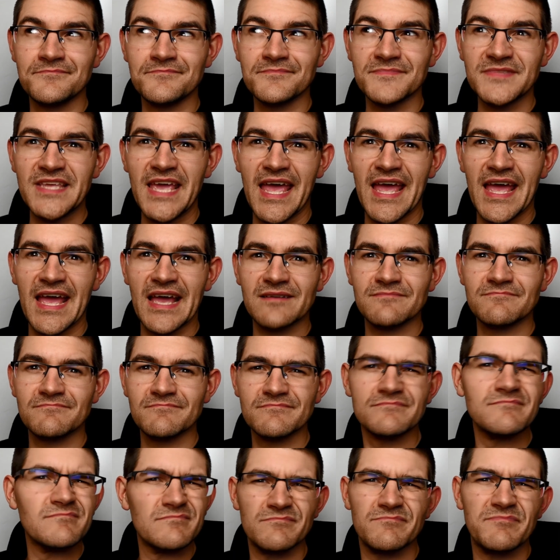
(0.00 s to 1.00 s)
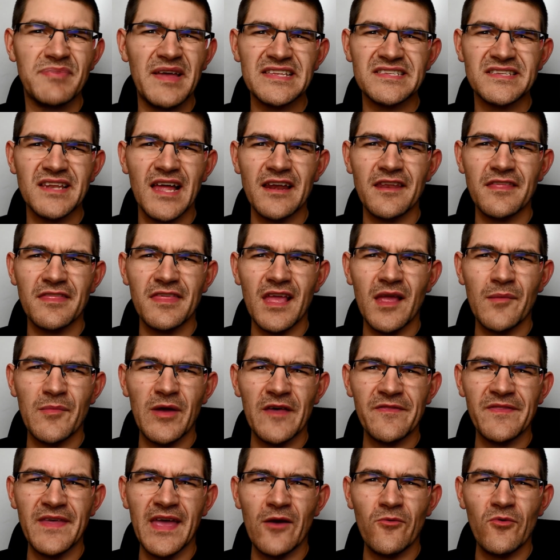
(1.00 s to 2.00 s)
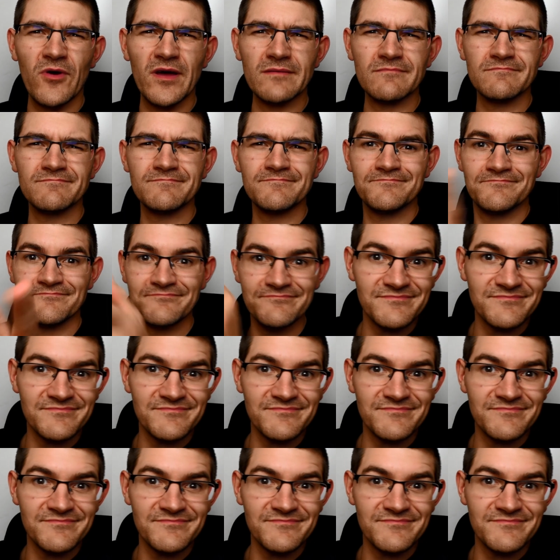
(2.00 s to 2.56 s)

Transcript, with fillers: Yeah, best not to think about that one.